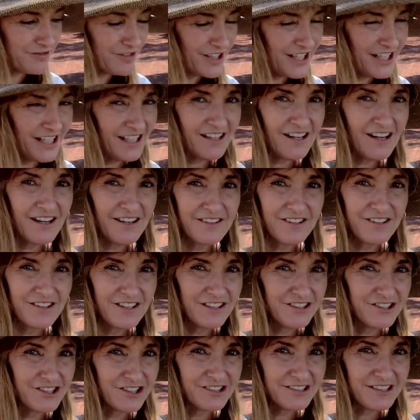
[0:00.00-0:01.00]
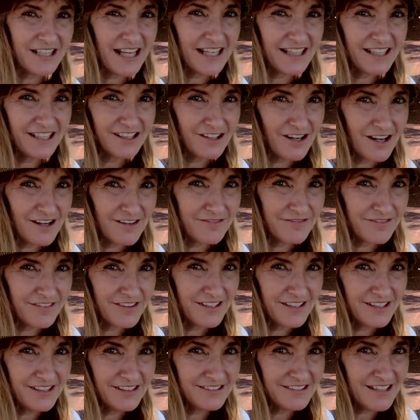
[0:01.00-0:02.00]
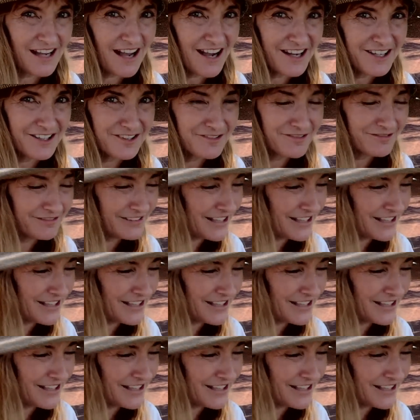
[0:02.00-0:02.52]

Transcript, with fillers: free other than just taking off the tired